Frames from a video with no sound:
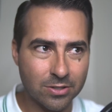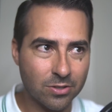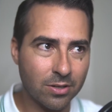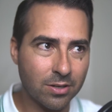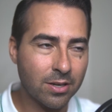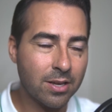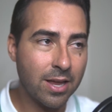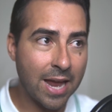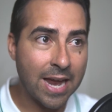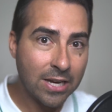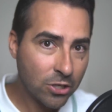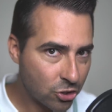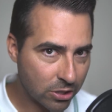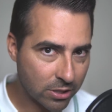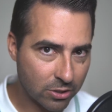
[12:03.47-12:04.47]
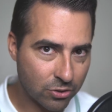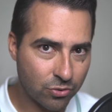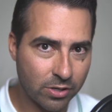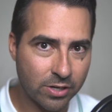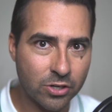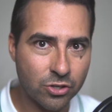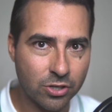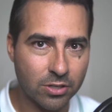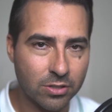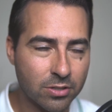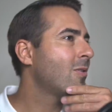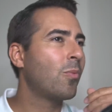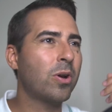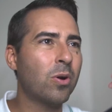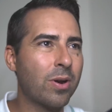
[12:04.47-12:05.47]
these ancient traditions.
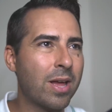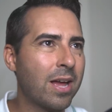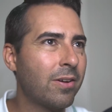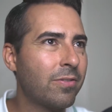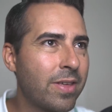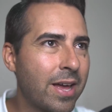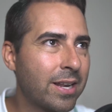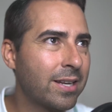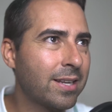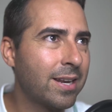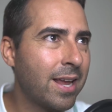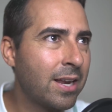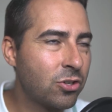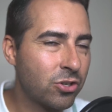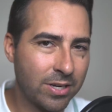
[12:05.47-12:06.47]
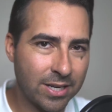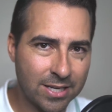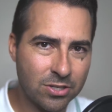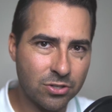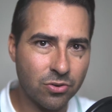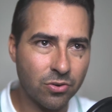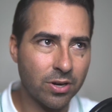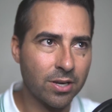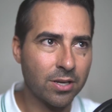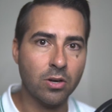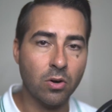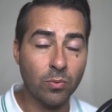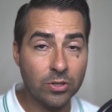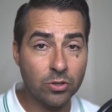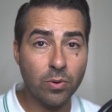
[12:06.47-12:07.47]
We don't have that ancient history. You
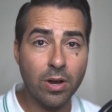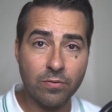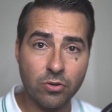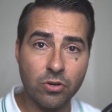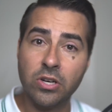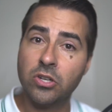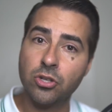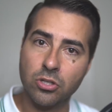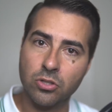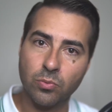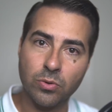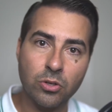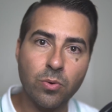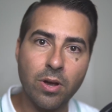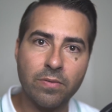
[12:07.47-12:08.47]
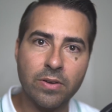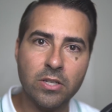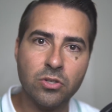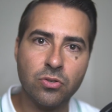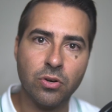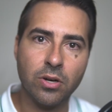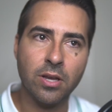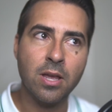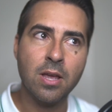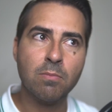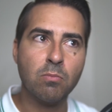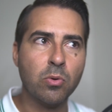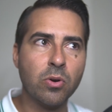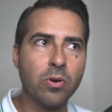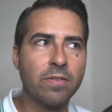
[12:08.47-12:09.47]
know, we do have traditions, we do have history,
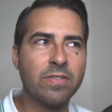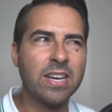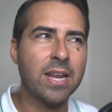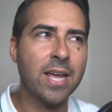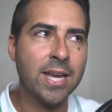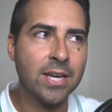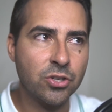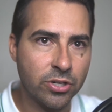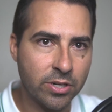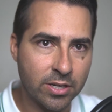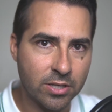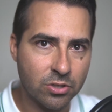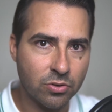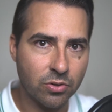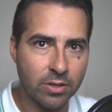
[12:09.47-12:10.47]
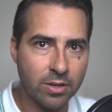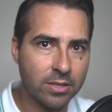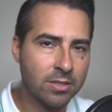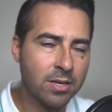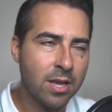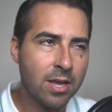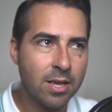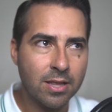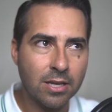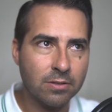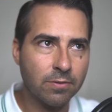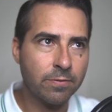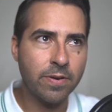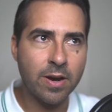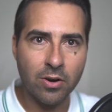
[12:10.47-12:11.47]
but we don't have that ancient history. That's that's
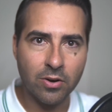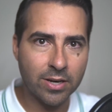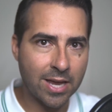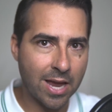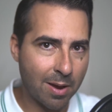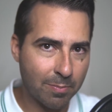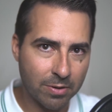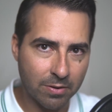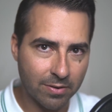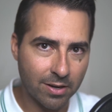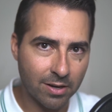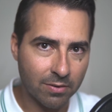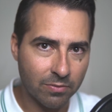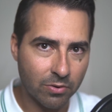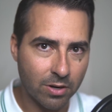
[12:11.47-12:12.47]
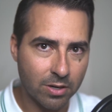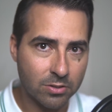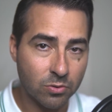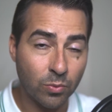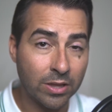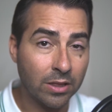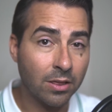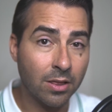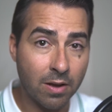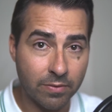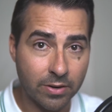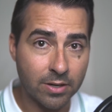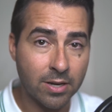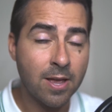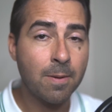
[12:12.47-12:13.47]
very captivating for us. We love
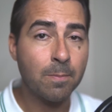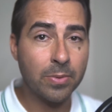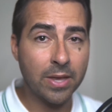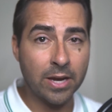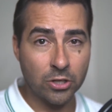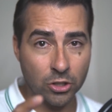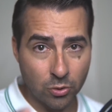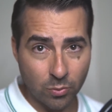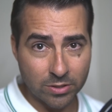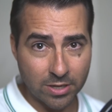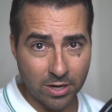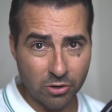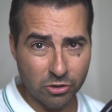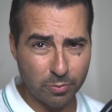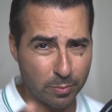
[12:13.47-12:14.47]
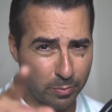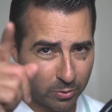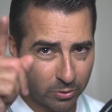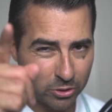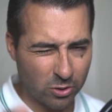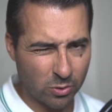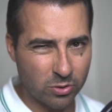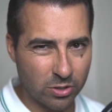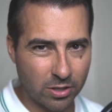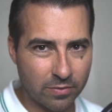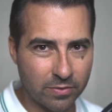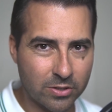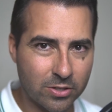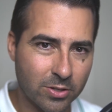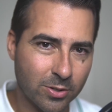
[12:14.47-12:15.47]
it. And you as Irish people, you should love it